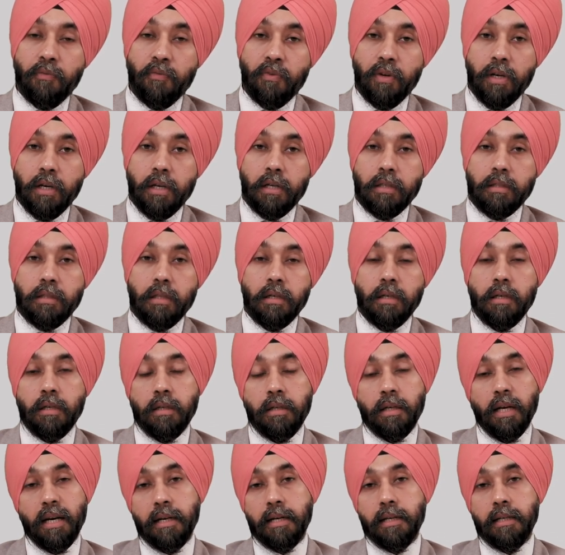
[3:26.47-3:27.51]
where the
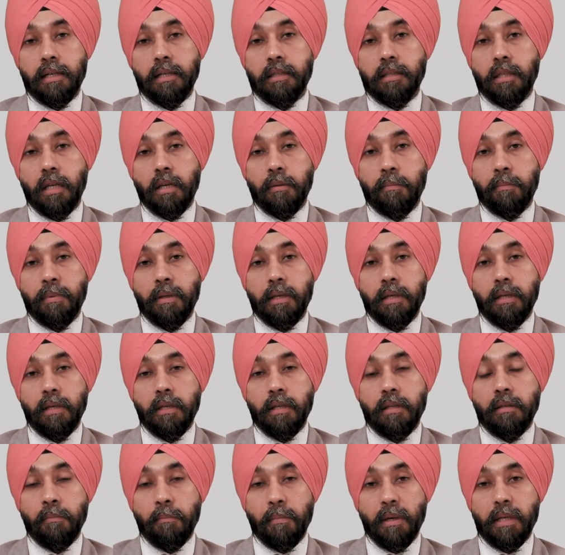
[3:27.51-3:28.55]
targeted therapy
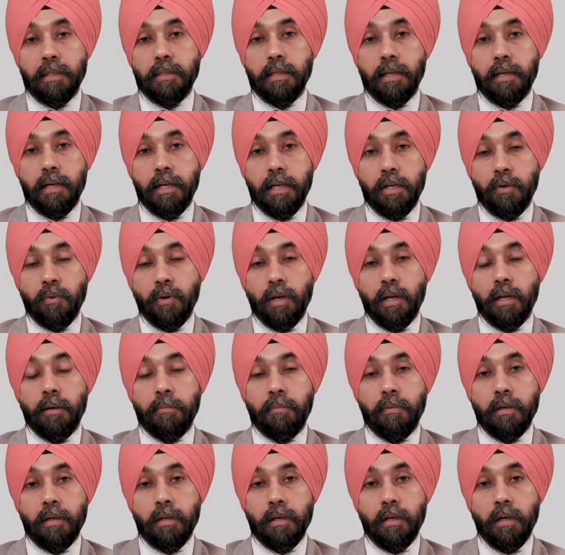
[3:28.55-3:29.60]
is majorly
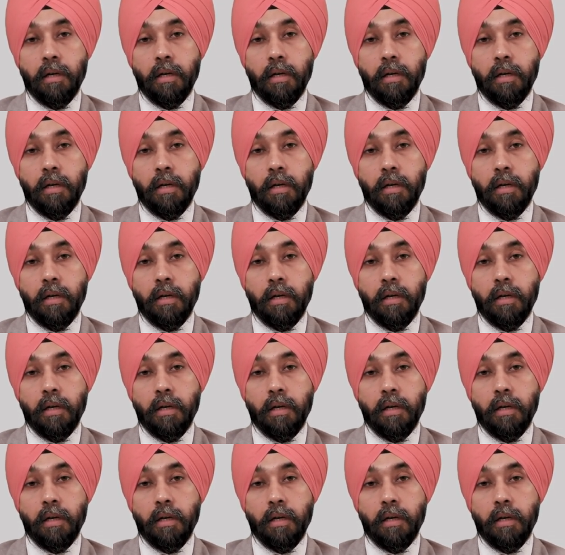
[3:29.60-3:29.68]
developed,